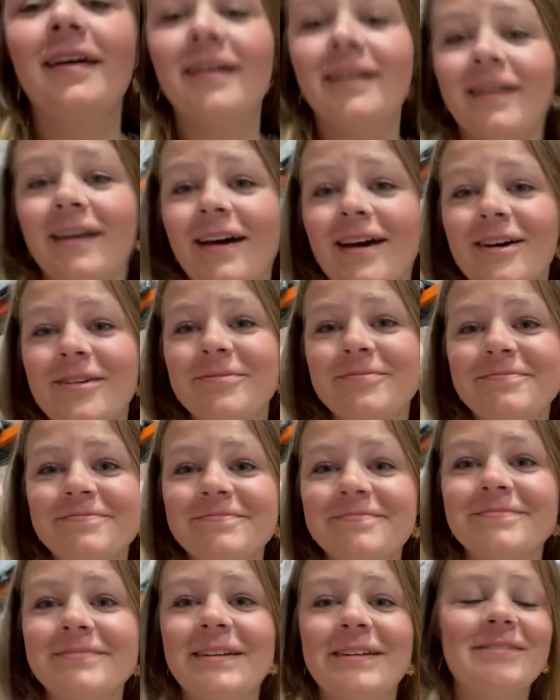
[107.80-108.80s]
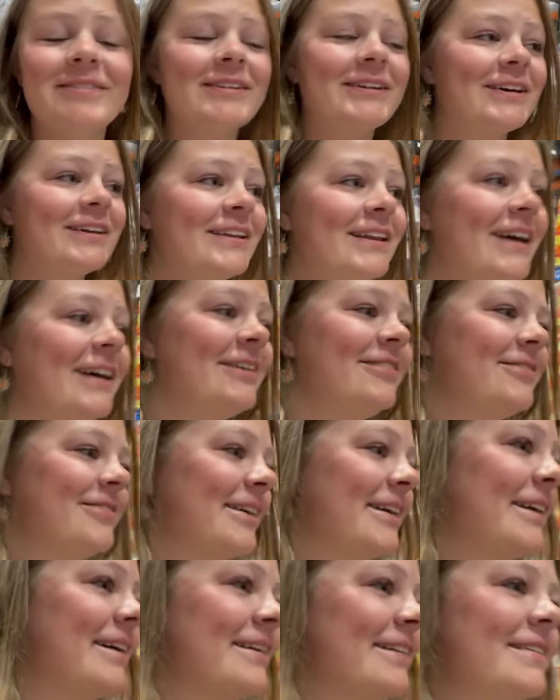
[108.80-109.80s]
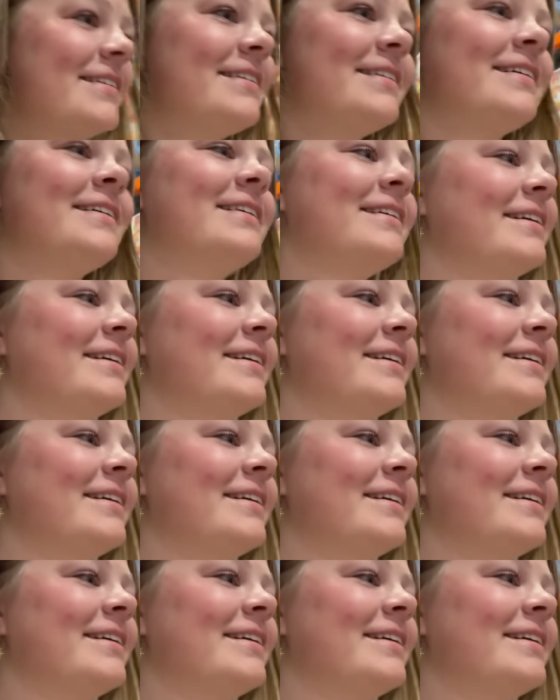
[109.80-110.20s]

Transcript: yeah, living the good life, I guess.